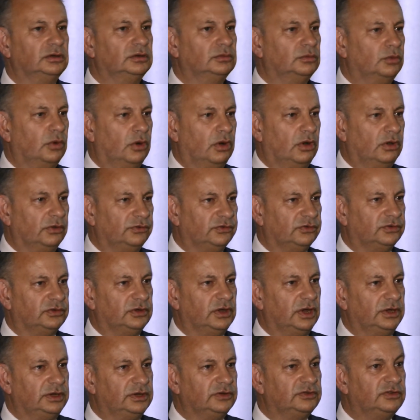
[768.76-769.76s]

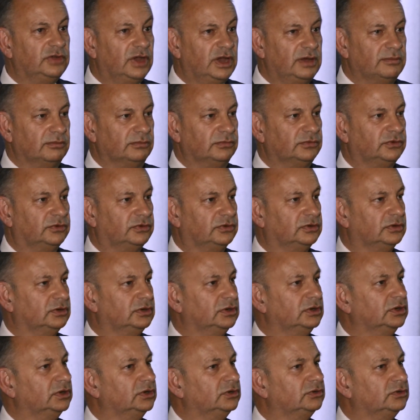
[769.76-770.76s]
was an attempt
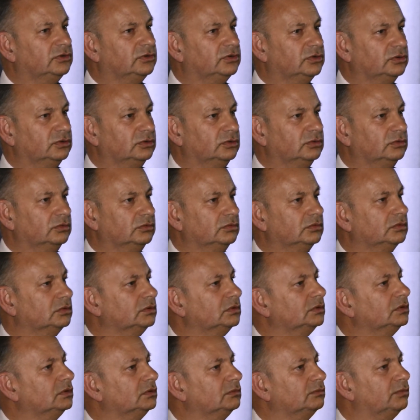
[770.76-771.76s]

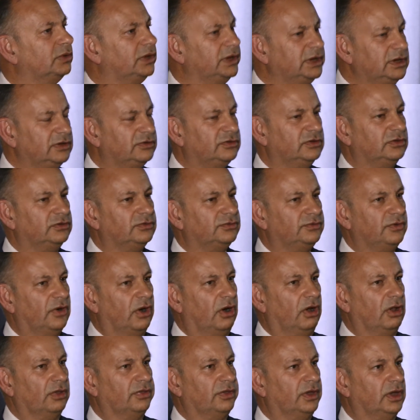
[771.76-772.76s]
to please his
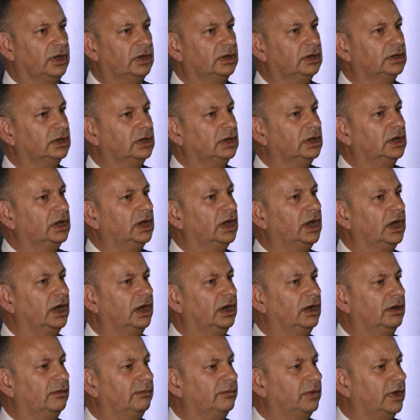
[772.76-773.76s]
father
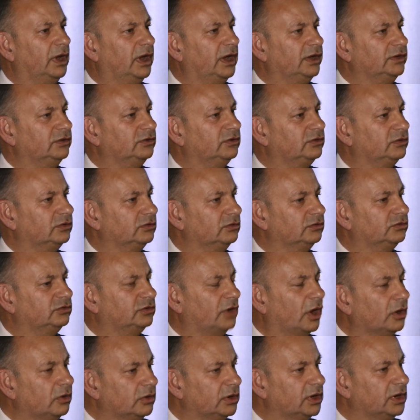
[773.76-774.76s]
um, and to
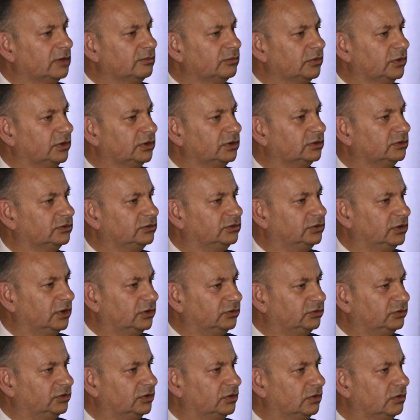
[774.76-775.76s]
show him that
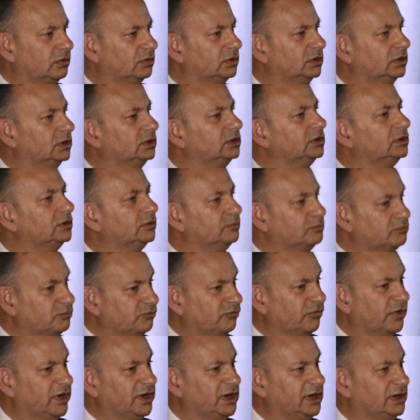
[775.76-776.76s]
Churchill
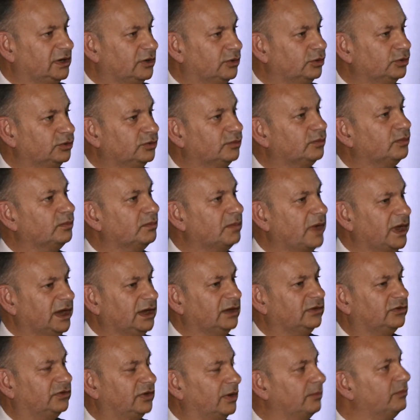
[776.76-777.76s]
really could
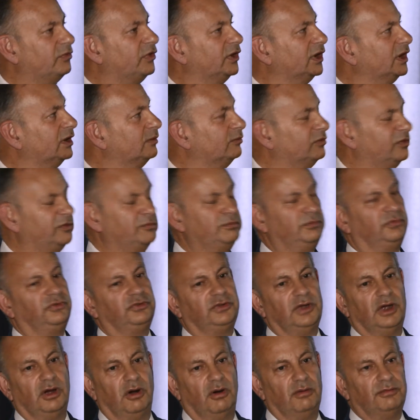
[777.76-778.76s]
make something of
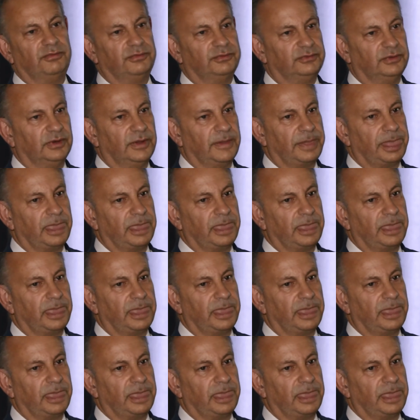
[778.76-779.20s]
himself.